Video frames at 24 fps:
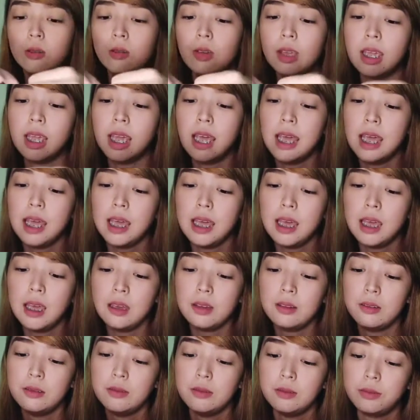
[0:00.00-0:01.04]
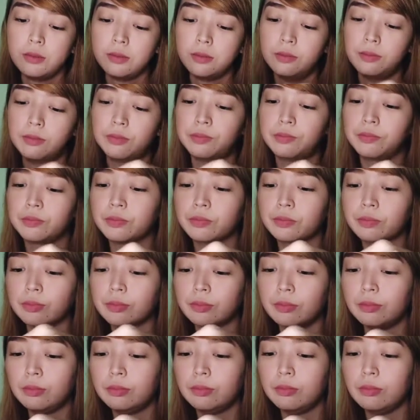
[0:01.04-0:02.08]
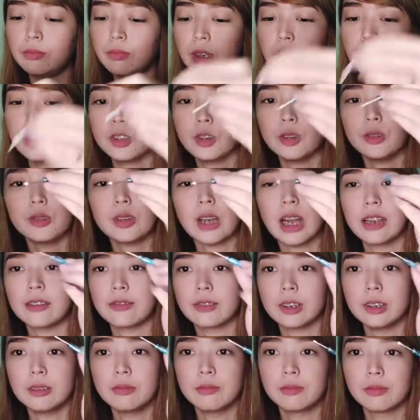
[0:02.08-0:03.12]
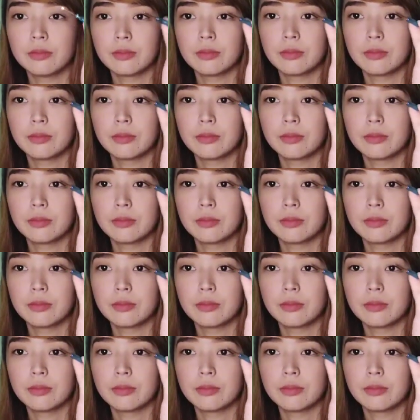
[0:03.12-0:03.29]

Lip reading: We have a screwdriver